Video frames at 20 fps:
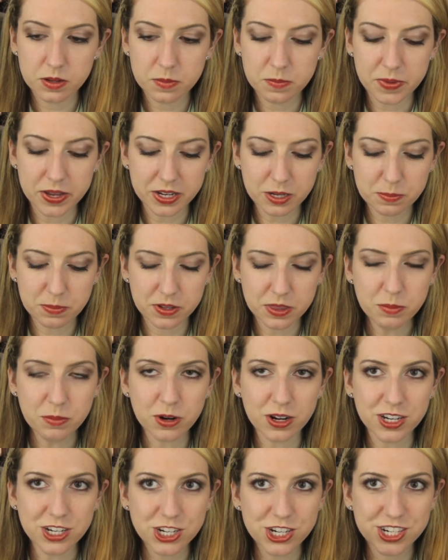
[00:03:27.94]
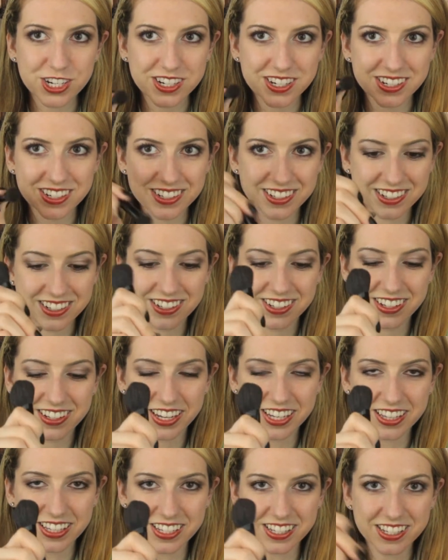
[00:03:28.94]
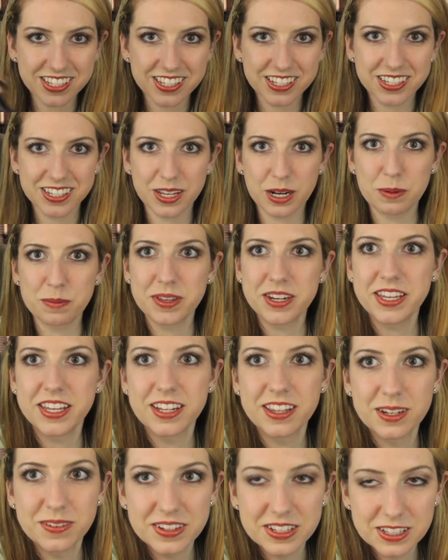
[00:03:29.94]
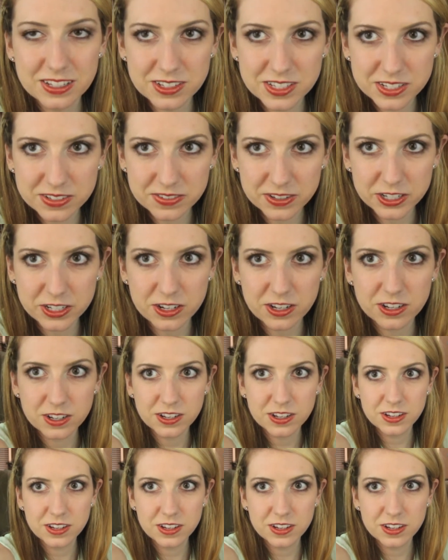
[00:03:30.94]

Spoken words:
makeup on the brush like this. And I'm gonna get a little bit closer for y'all.